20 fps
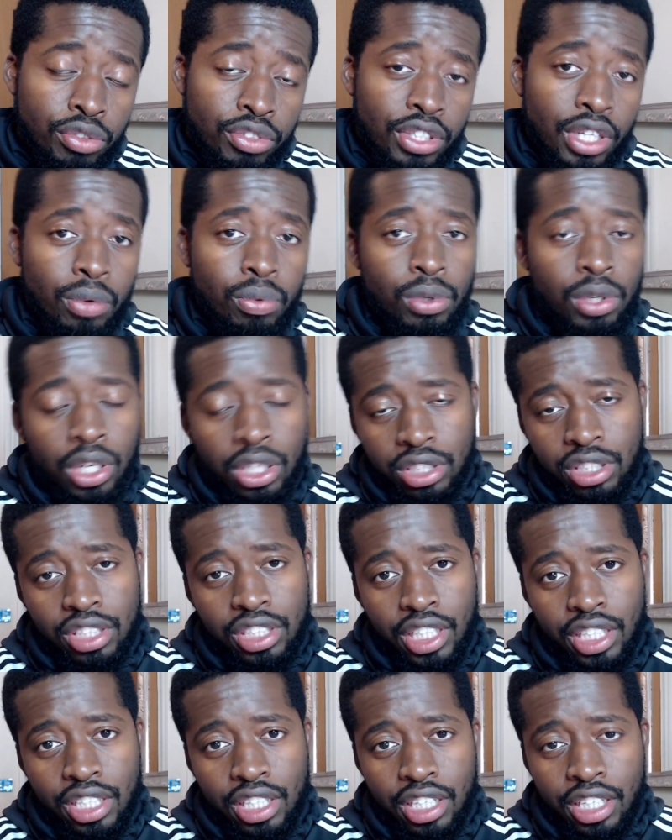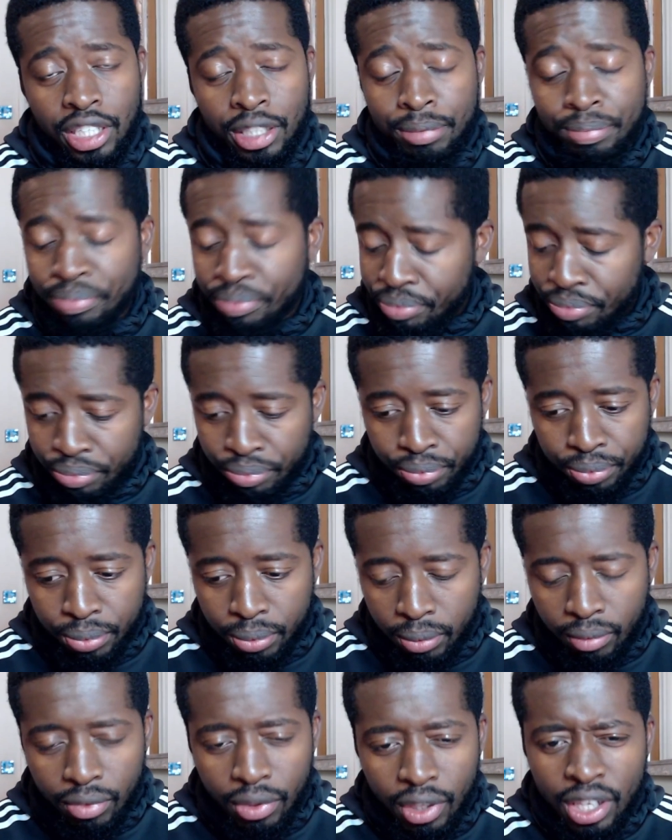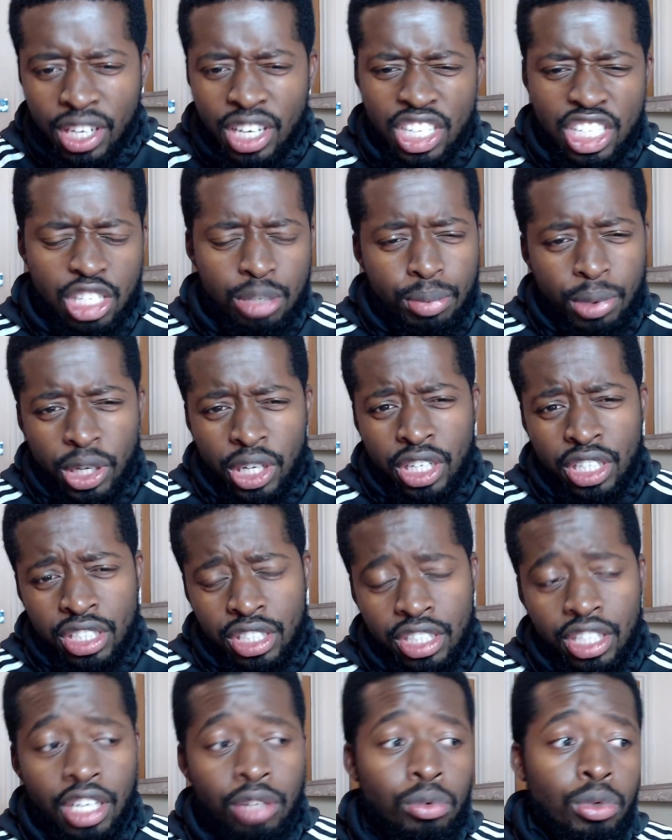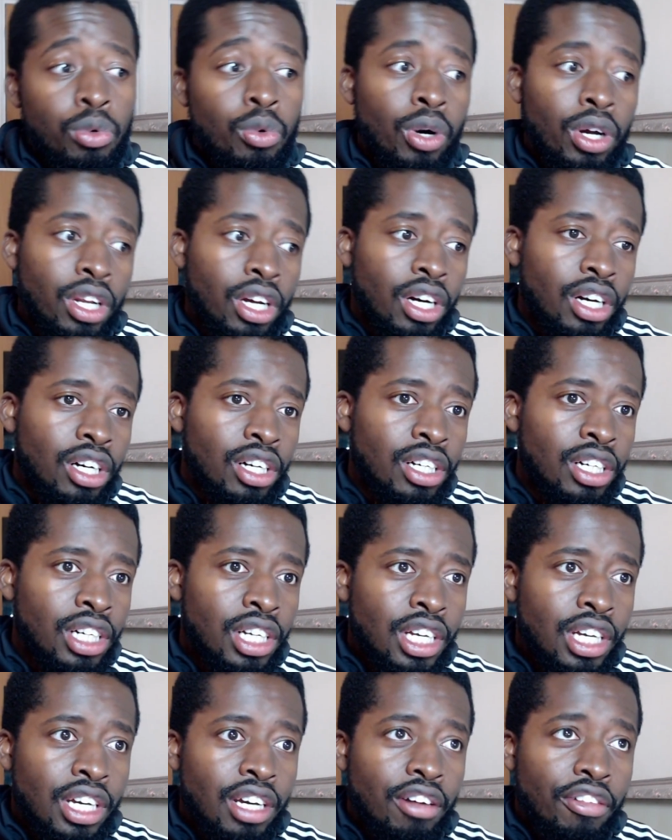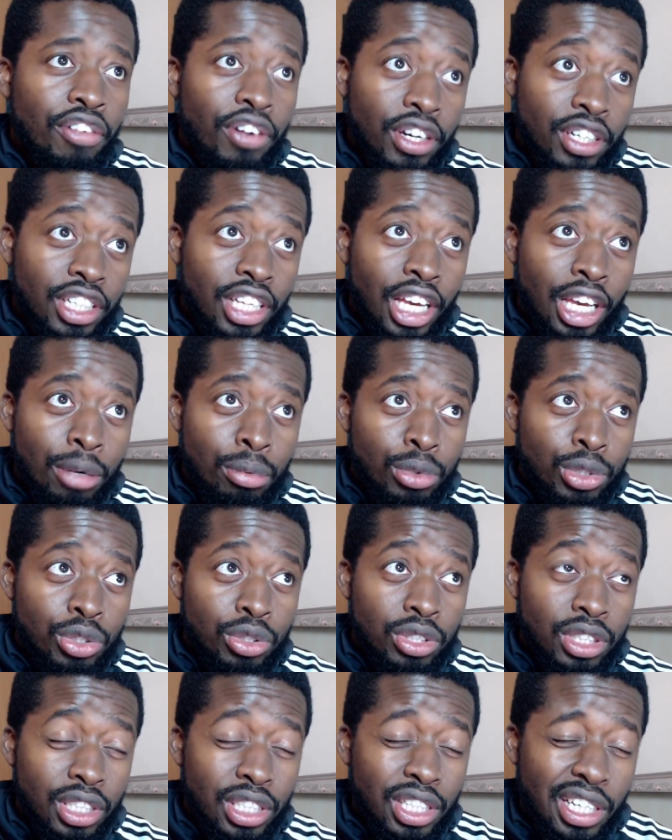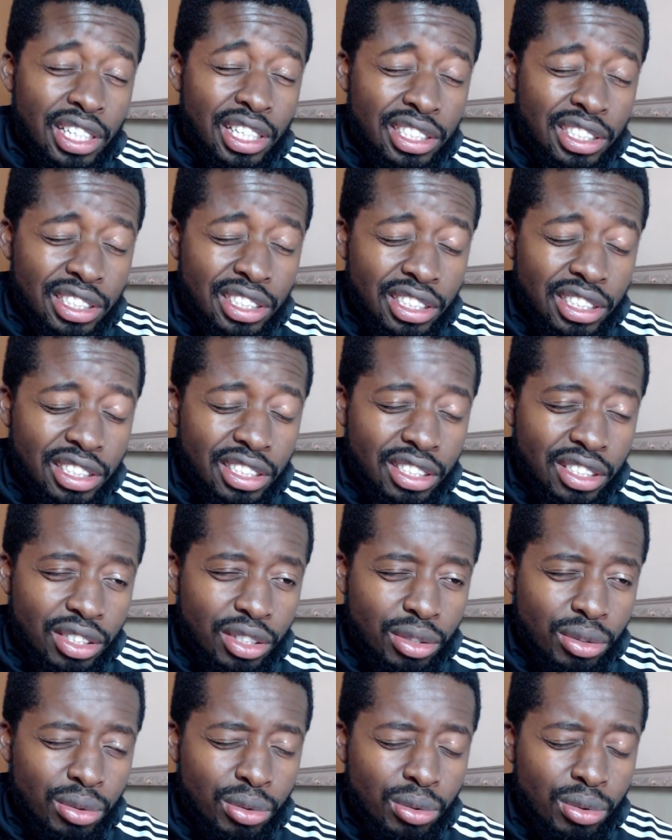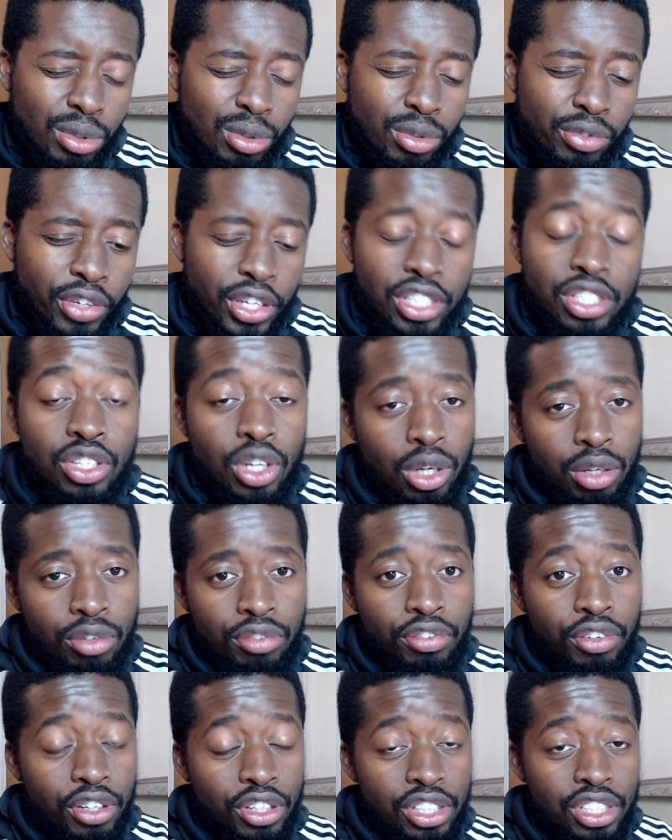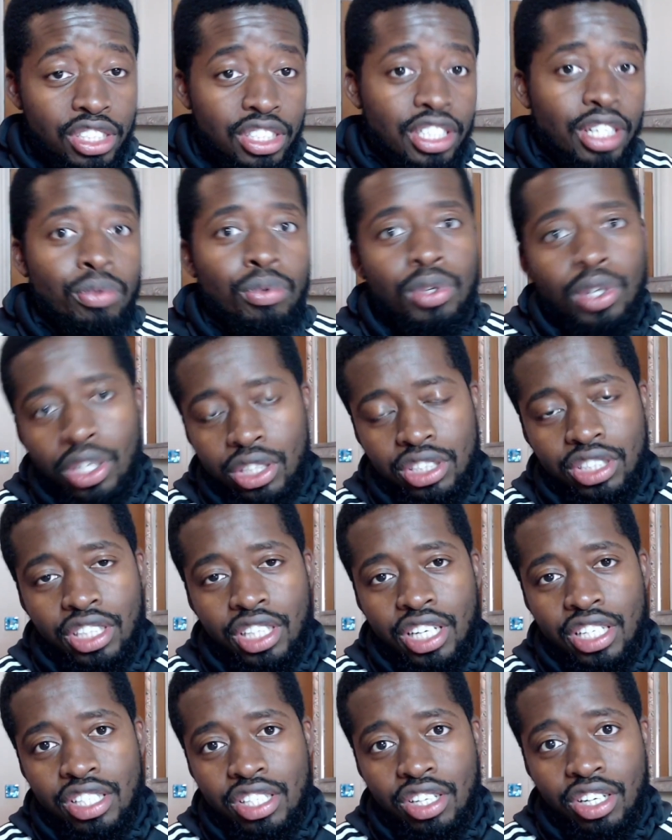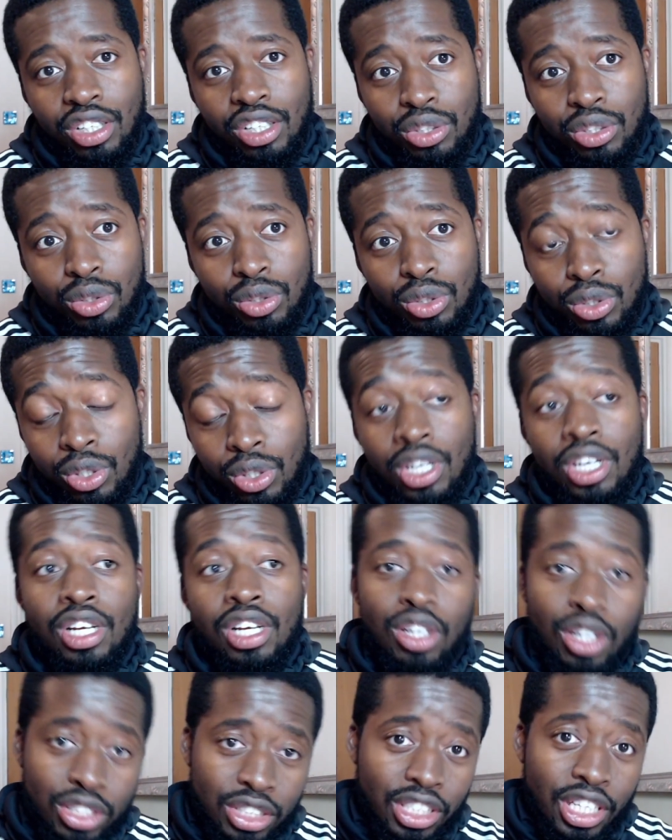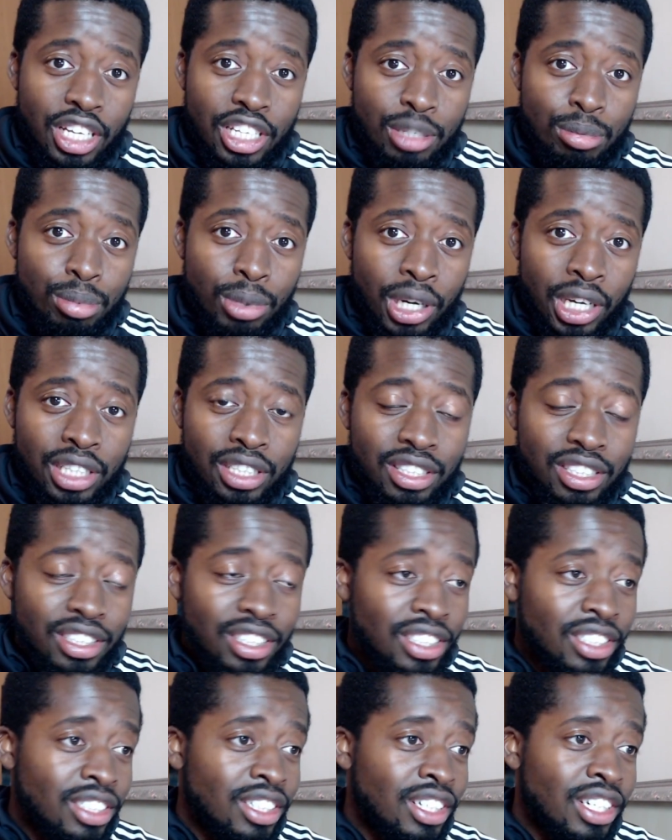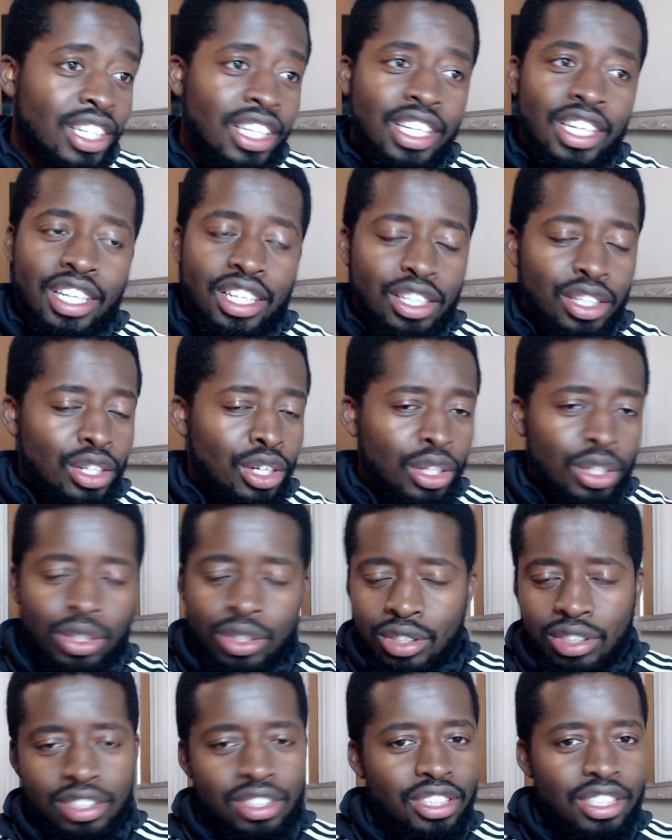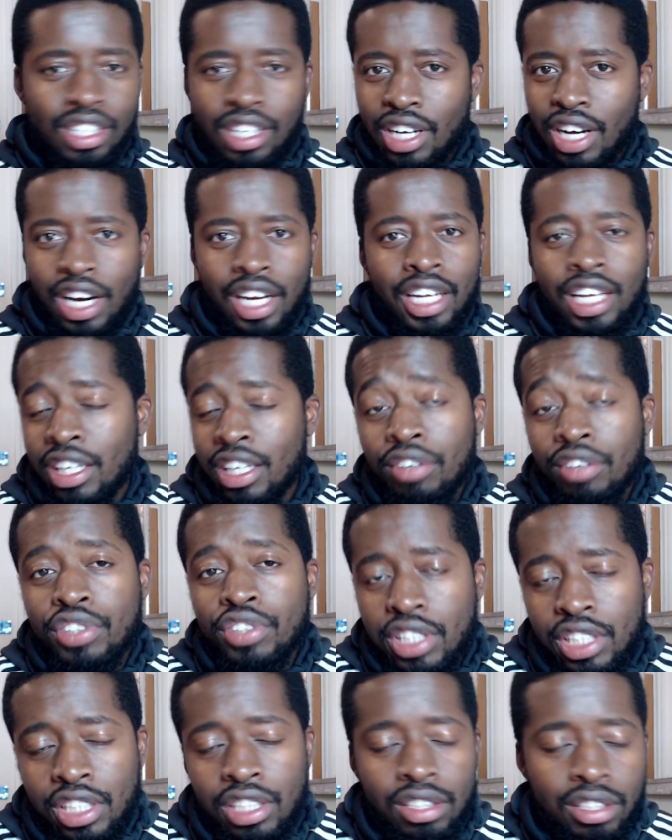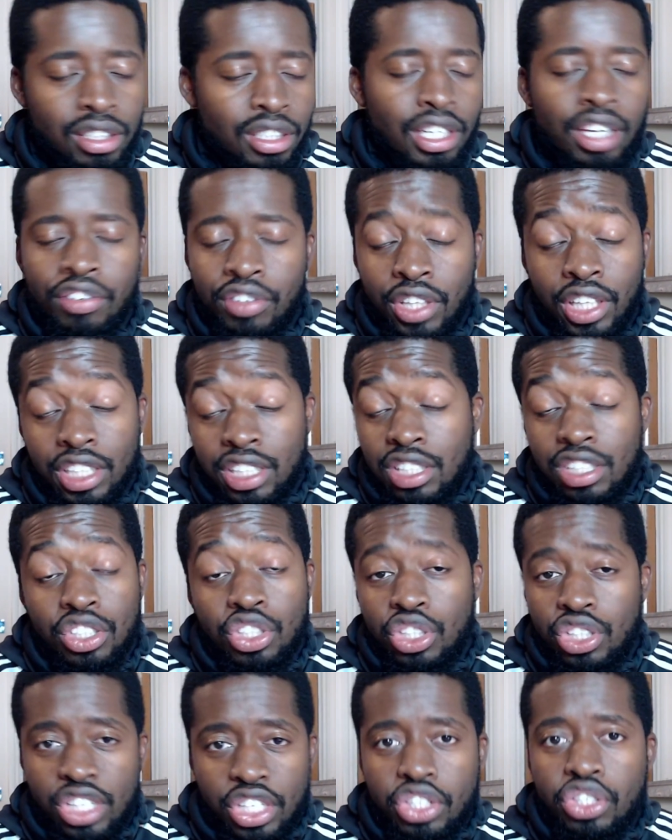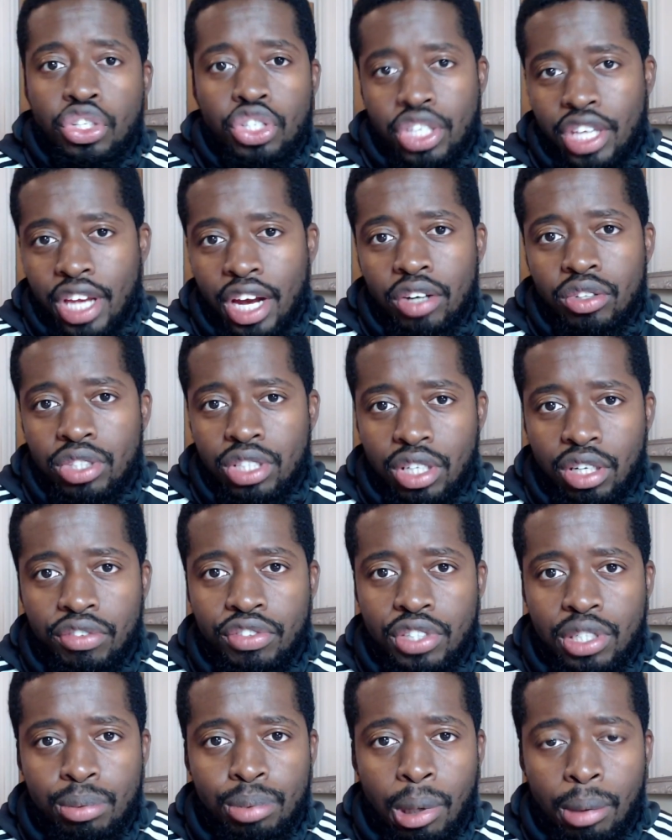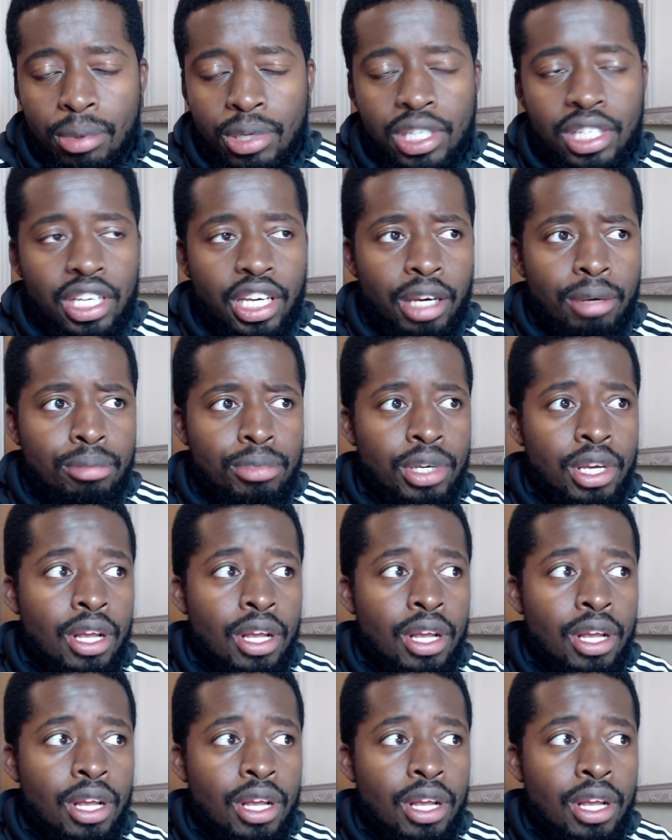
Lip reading: then we lost the second game against Spurs, then we won our third game, which is against, who do we face? Nottingham Forest. Then we lost against Arsenal, lost against Brighton, you know, and then obviously this is just counting obviously Premier League games.